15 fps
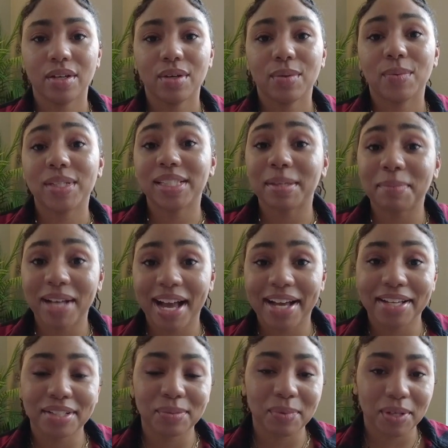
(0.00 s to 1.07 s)
What's up
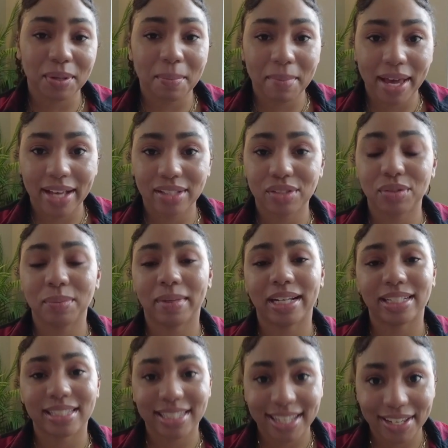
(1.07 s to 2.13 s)
guys? Welcome back to my
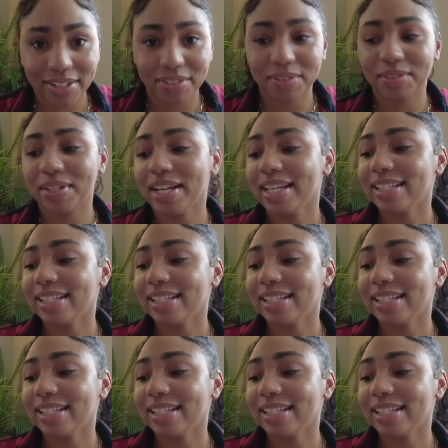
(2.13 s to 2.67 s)
channel.